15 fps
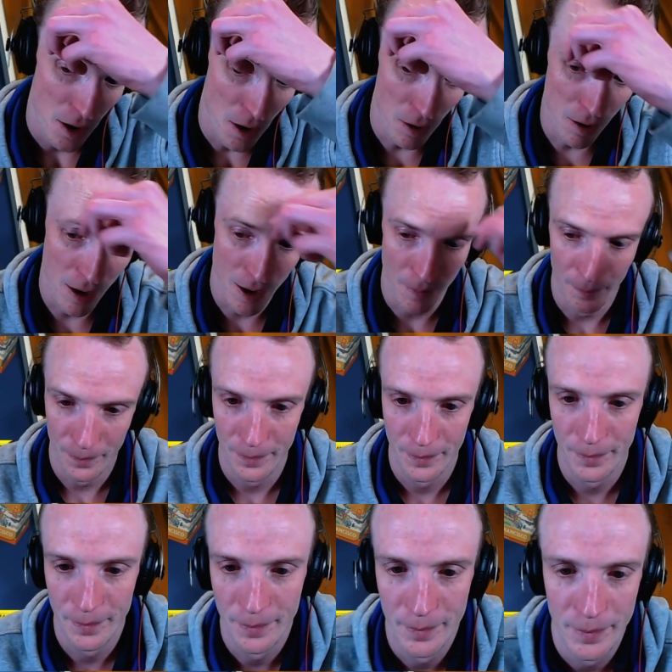Alright.
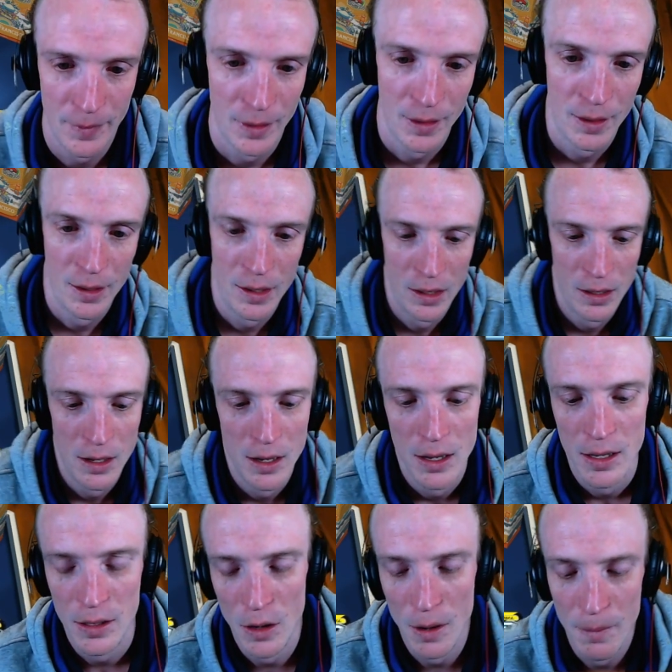
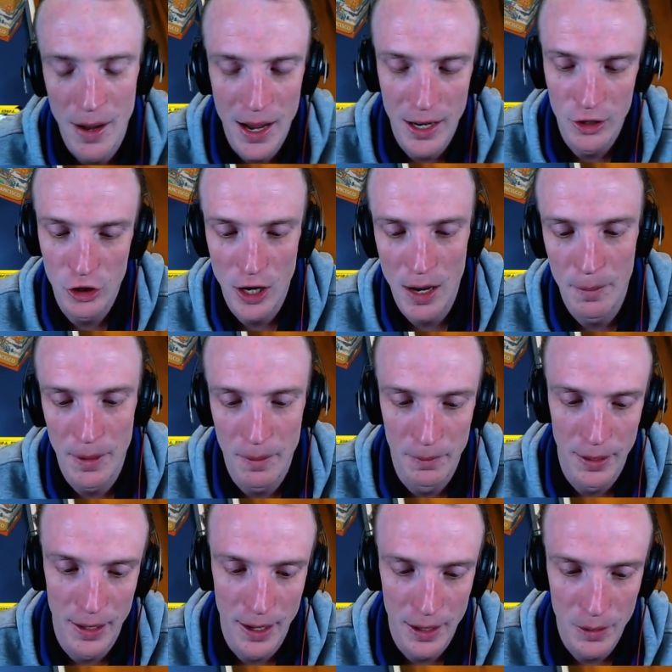So we got MarshChamp in
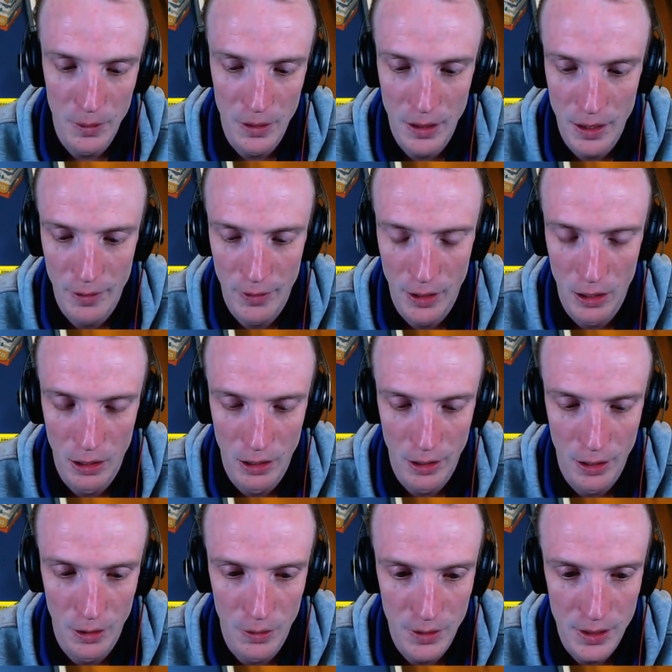play. We don't have a lot
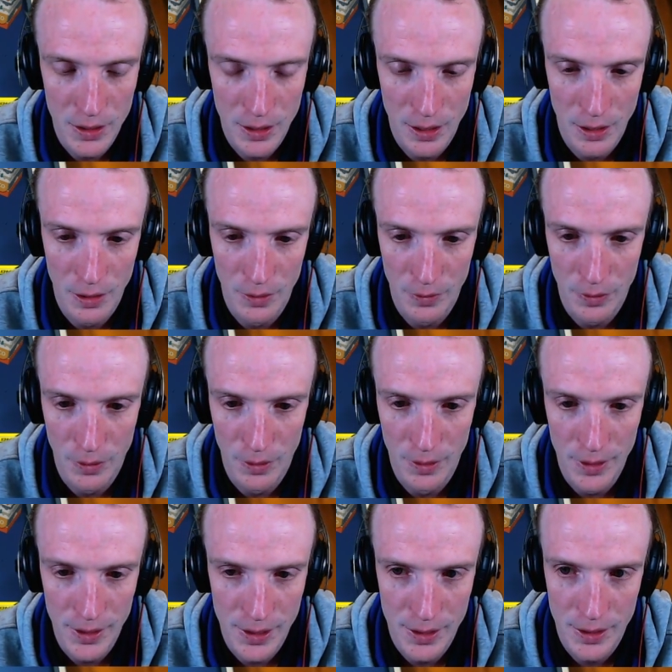else going for
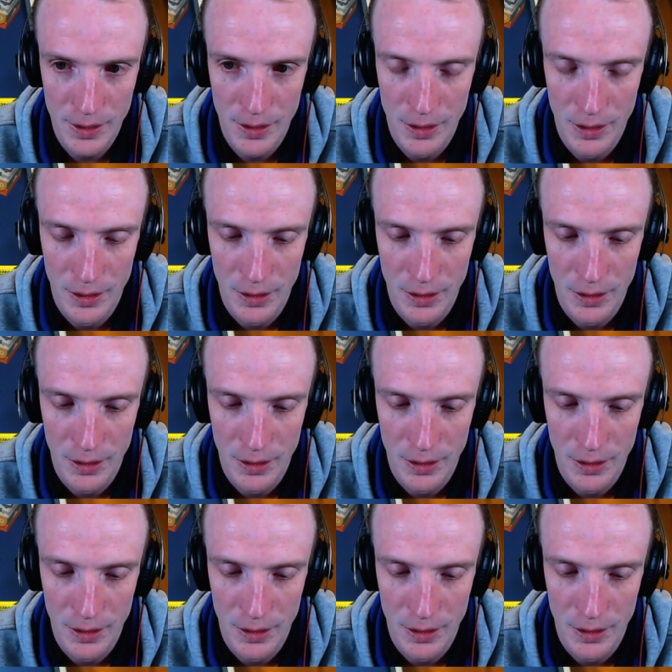us.